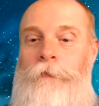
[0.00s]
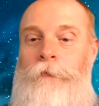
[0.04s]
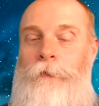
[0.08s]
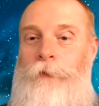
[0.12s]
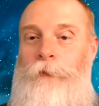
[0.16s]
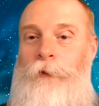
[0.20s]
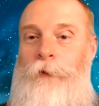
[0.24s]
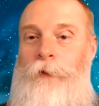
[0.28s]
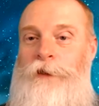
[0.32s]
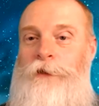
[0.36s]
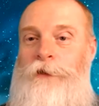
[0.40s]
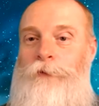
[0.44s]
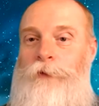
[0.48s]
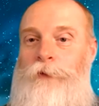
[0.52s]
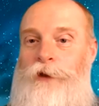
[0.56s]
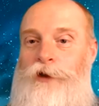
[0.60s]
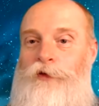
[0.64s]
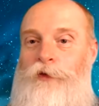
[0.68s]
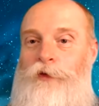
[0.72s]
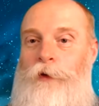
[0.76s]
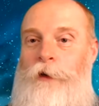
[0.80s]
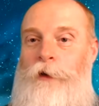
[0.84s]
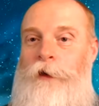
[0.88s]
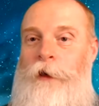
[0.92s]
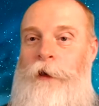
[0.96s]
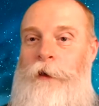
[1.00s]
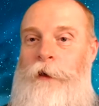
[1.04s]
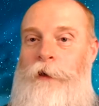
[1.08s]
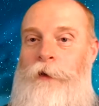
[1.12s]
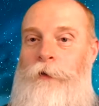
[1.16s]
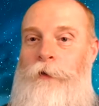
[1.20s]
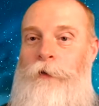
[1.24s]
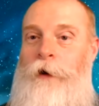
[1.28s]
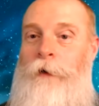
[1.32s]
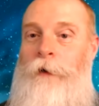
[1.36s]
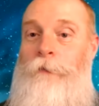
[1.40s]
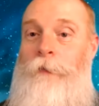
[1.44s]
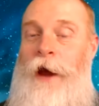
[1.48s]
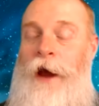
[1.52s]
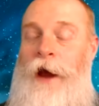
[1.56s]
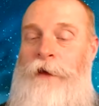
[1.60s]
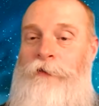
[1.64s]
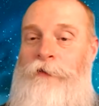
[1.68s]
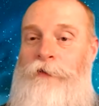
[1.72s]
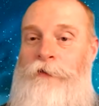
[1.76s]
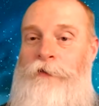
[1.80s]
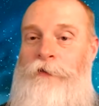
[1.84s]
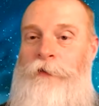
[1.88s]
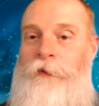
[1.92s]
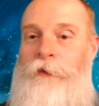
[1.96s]
which will get you a
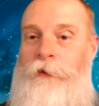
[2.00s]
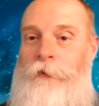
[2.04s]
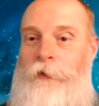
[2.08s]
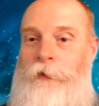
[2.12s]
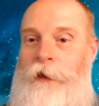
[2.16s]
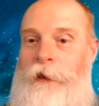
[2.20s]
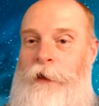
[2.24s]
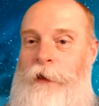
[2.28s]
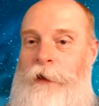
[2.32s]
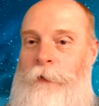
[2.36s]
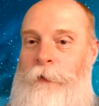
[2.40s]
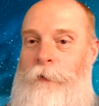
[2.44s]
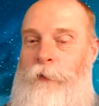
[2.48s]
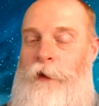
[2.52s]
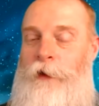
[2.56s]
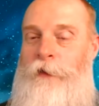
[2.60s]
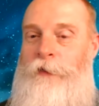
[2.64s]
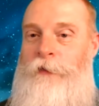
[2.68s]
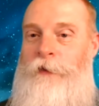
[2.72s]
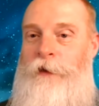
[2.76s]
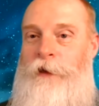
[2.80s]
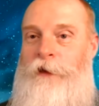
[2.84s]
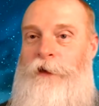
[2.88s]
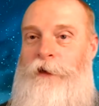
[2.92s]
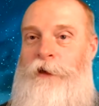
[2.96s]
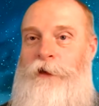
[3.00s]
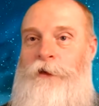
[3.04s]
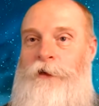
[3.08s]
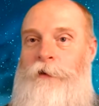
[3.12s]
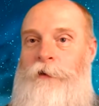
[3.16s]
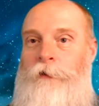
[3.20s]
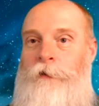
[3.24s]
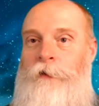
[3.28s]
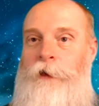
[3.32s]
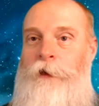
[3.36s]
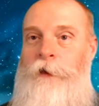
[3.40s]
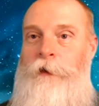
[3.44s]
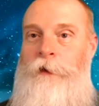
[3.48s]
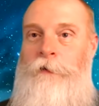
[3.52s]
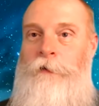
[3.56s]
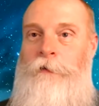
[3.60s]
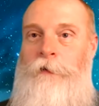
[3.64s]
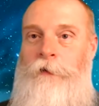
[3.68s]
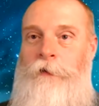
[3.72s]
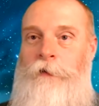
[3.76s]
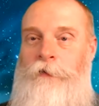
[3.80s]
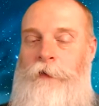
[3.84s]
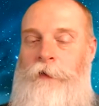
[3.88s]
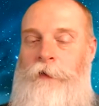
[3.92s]
master's degree with an additional year of